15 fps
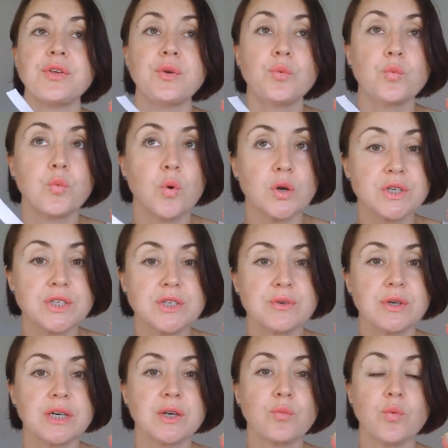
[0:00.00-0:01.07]
you want, you
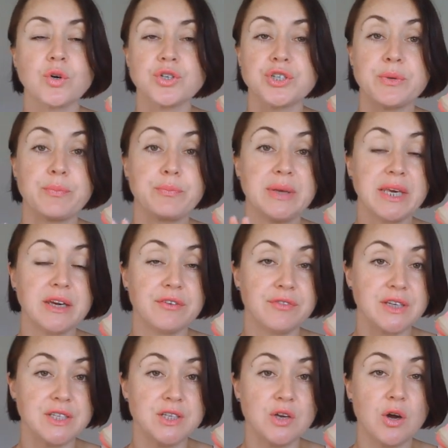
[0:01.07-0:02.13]
can watch a big
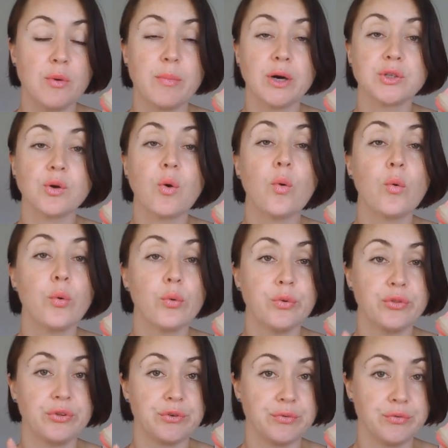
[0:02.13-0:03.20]
video about all
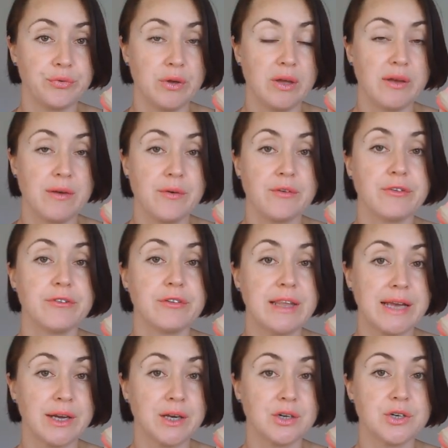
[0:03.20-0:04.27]
the
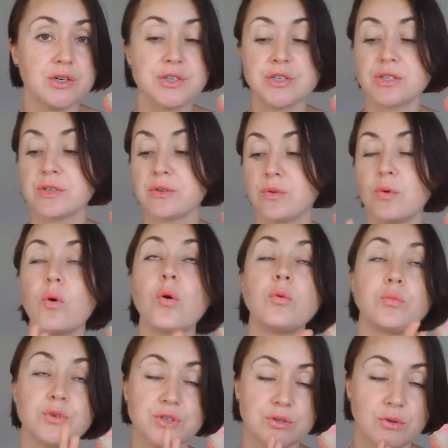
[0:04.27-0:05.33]
flankers,
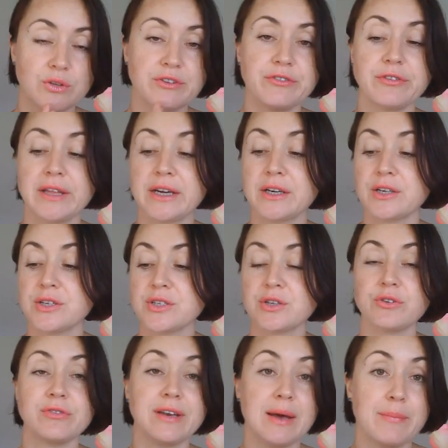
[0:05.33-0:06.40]
almost all the flankers
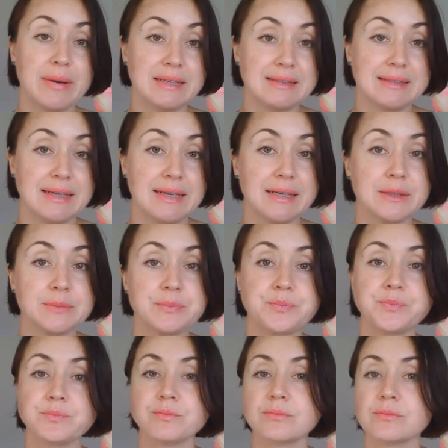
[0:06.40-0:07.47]
of La Panthère.
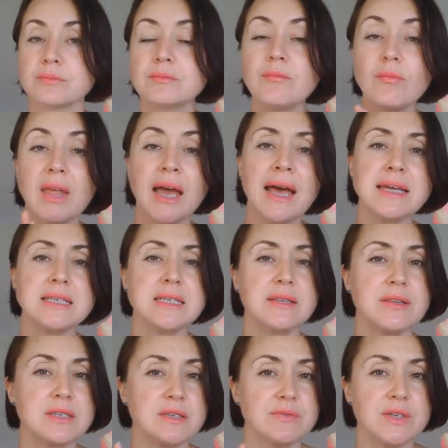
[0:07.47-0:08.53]
I did
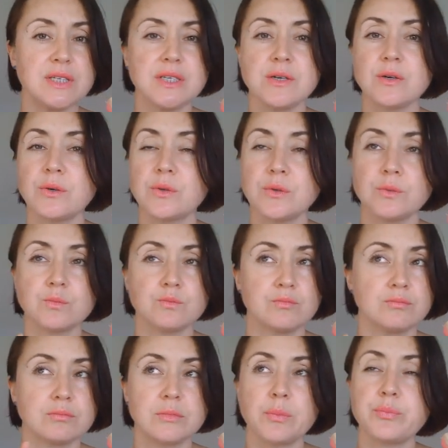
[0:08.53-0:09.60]
this video
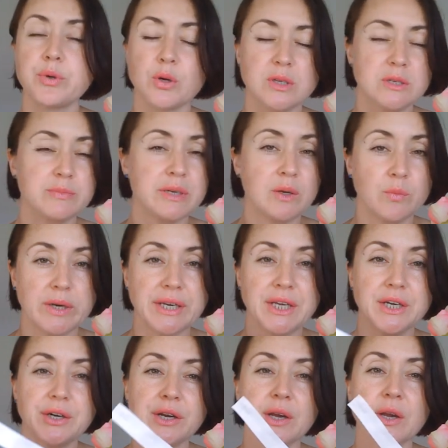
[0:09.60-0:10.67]
approximately 1
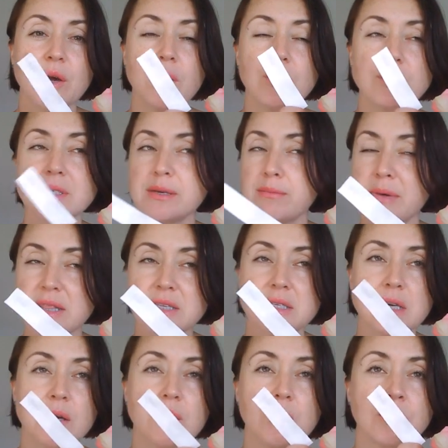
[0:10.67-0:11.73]
year ago, some months
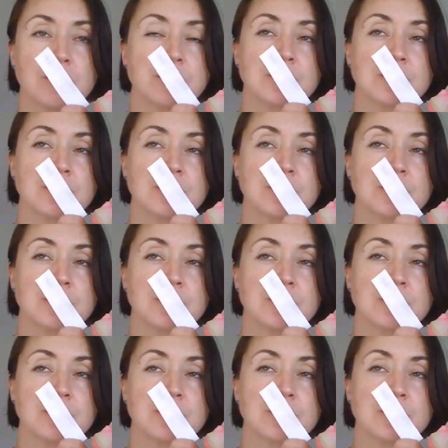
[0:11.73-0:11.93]
ago.